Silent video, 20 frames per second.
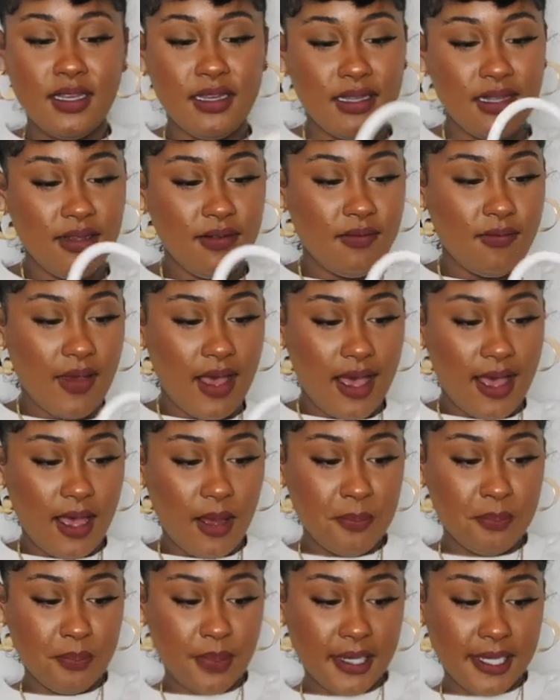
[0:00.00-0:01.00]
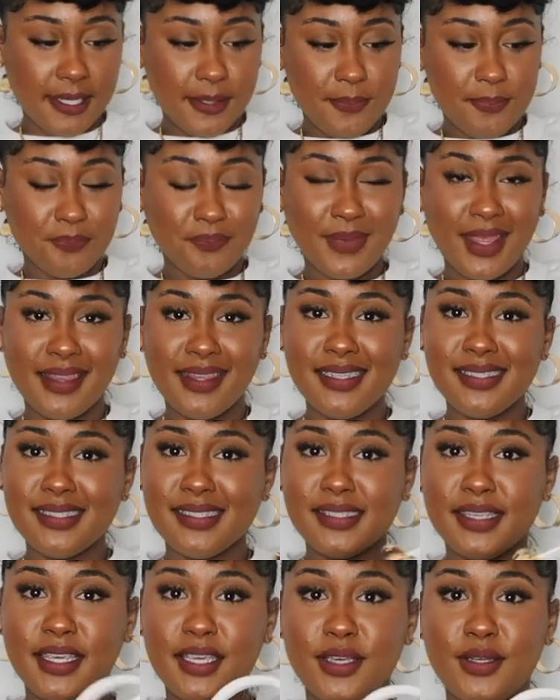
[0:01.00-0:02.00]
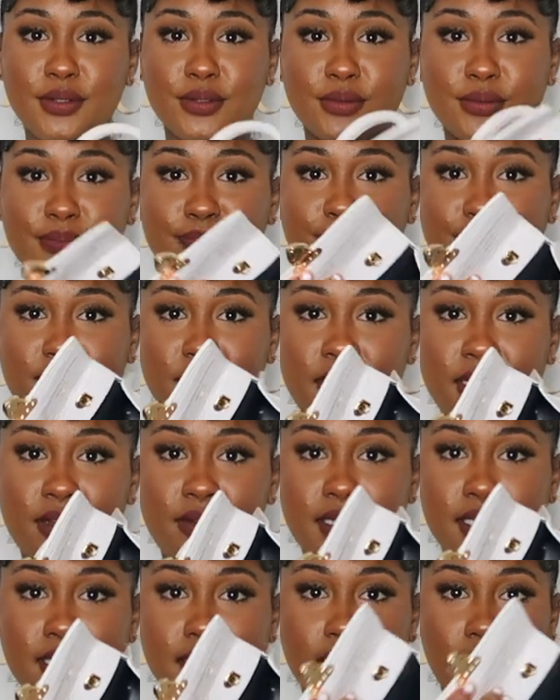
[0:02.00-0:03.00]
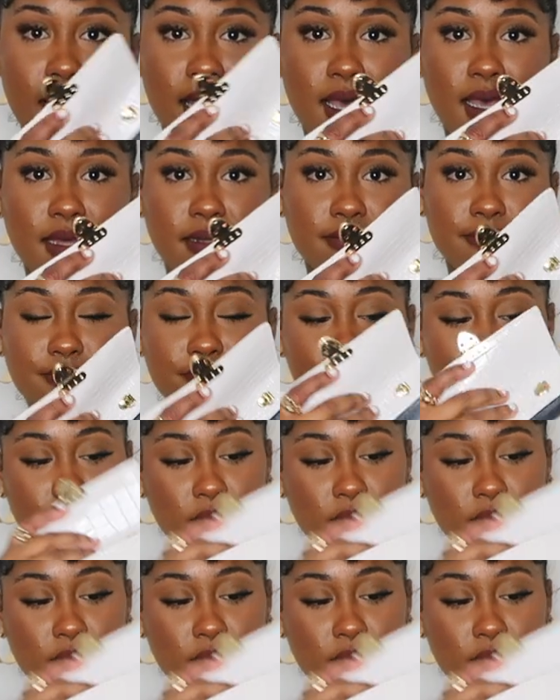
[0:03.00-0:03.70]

little vibe but this is cute you know inside